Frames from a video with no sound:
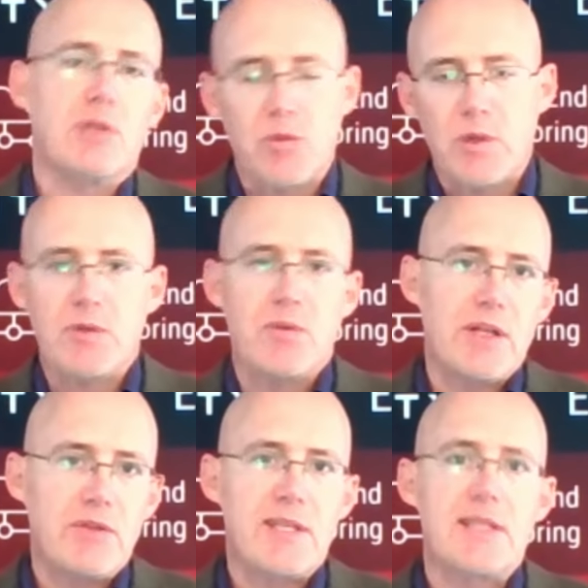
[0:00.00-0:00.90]
Quattro
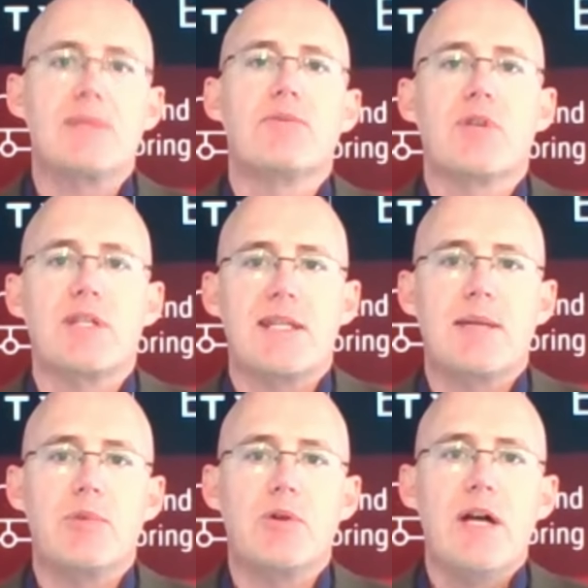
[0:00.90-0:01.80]
Red system, for
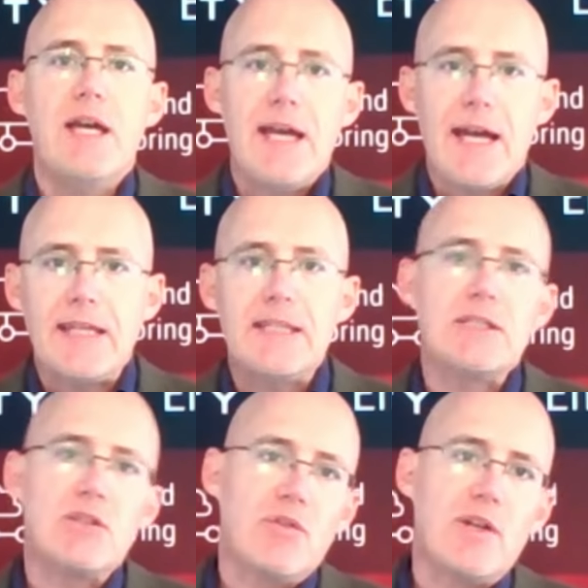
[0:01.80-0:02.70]
example, and
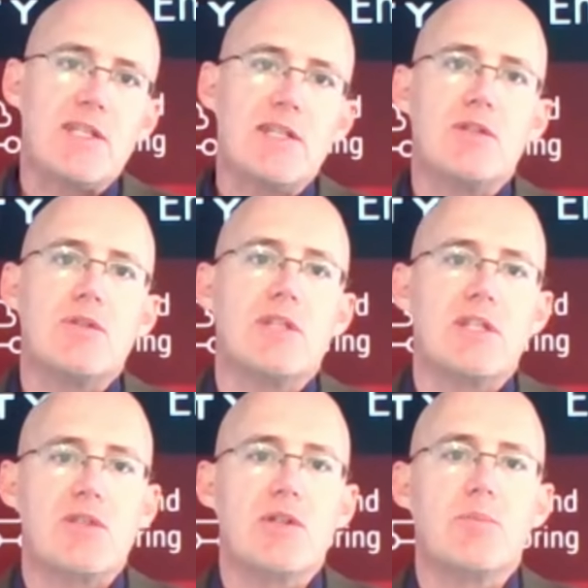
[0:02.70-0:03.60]
interface it to
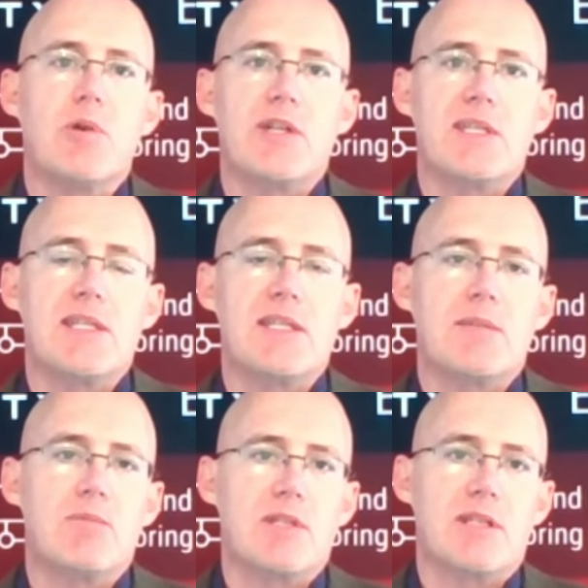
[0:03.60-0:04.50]
these third-party
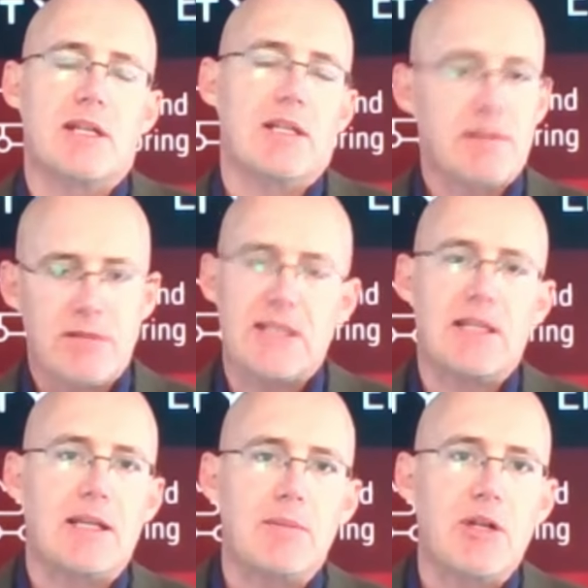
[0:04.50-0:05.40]
systems,
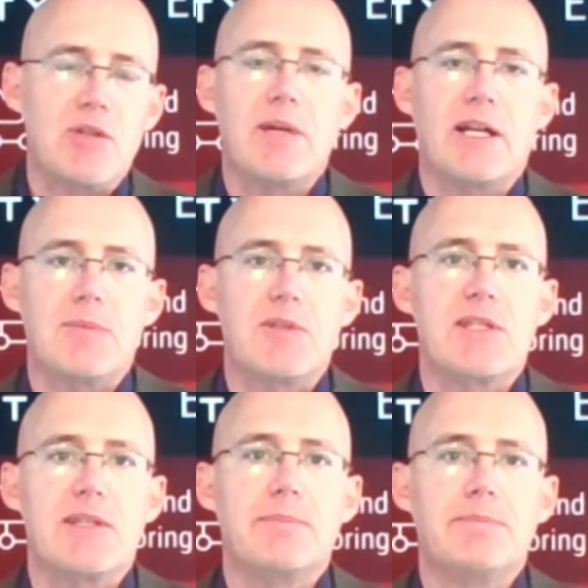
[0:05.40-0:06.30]
like a battery backup system.